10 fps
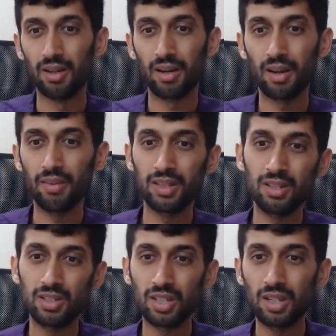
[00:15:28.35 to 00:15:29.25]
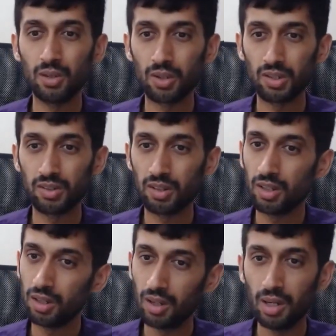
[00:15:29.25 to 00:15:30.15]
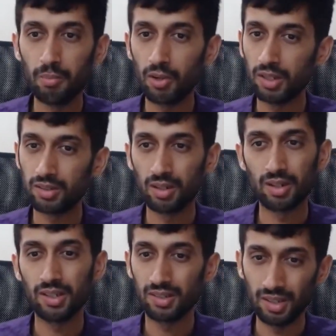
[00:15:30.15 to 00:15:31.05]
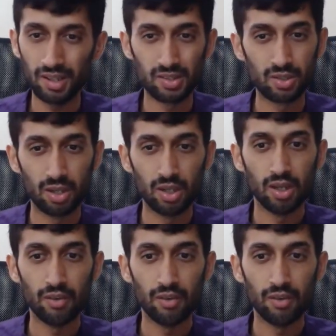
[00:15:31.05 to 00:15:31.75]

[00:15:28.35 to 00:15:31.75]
Revati ji, you can see the early morning sunrise. Yes.